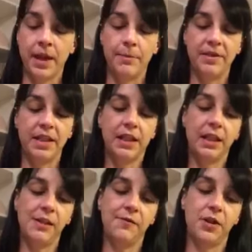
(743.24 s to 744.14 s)
and
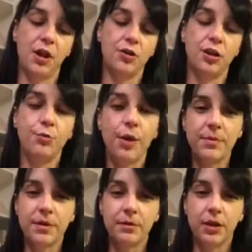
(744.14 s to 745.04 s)
particularly for those who
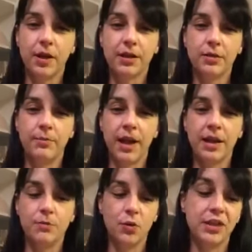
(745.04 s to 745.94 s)
perhaps like to
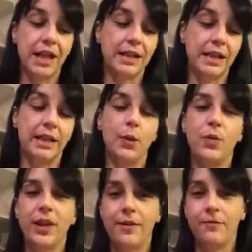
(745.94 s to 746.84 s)
paint more tactically
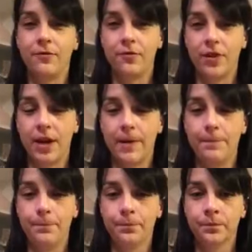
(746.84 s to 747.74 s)
with their
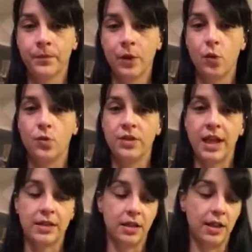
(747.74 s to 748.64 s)
or
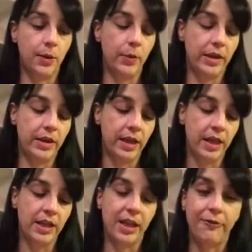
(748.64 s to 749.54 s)
tactilely with
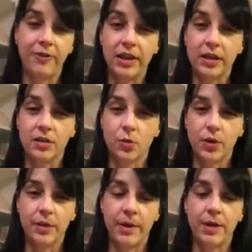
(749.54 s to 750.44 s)
their fingers or
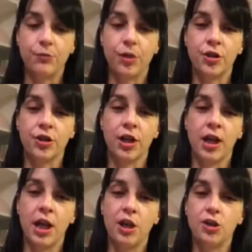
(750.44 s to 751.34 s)
with a paintbrush,
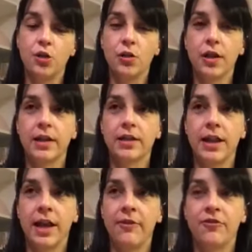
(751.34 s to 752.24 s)
and you like
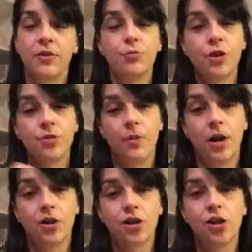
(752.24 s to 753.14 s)
to have the brush
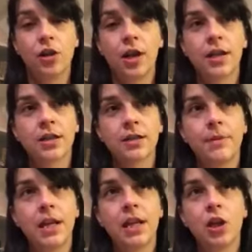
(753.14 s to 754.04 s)
marks and you like to
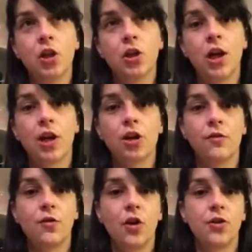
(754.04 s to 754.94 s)
make it look like
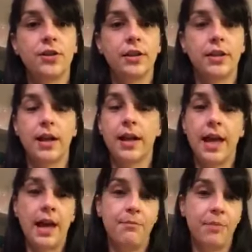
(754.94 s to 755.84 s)
you've got like a
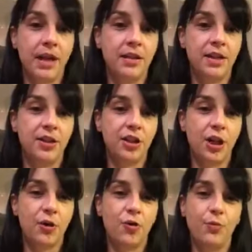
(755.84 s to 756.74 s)
hand painted
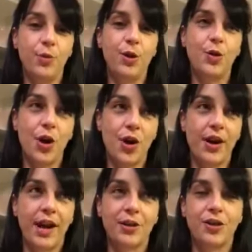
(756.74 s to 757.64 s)
circle, but you
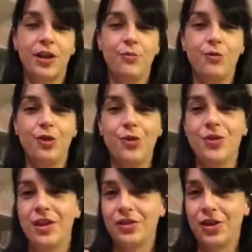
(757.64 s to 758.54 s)
can't actually
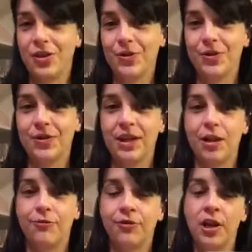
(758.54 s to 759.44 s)
produce that circle
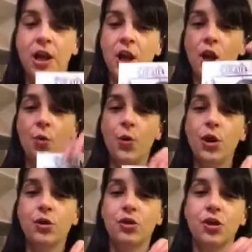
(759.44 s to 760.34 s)
yourself. What
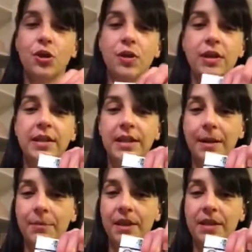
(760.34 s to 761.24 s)
you can do, you can
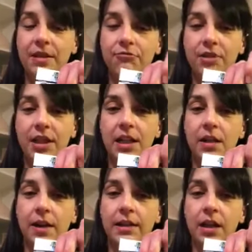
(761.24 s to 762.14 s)
stamp this in a really
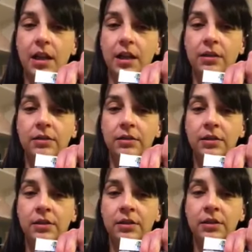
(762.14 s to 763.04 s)
light colour,
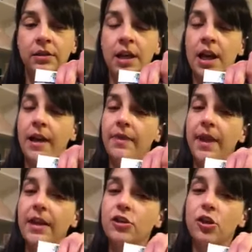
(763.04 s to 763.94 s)

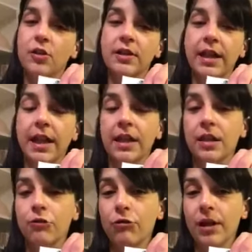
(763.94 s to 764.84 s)
then you can take
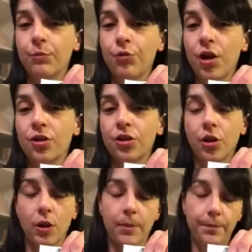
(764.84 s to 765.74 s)
an acrylic brush,
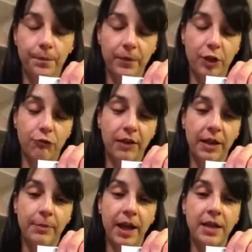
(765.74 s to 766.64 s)

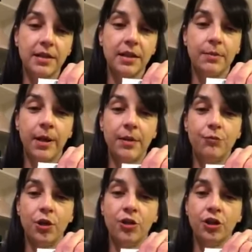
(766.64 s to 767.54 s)
acrylic paint and a
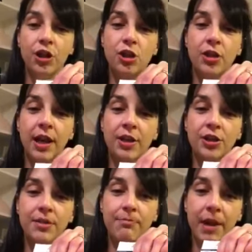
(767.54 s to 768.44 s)
paintbrush, and you can
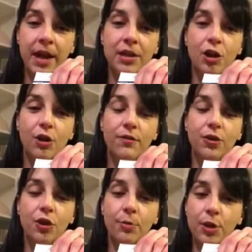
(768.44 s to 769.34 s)
actually paint over
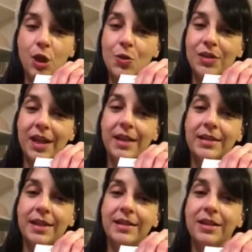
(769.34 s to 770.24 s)
the top. Use
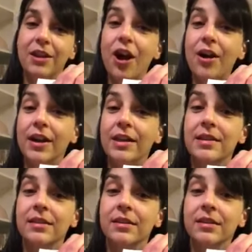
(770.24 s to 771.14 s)
this as a guide.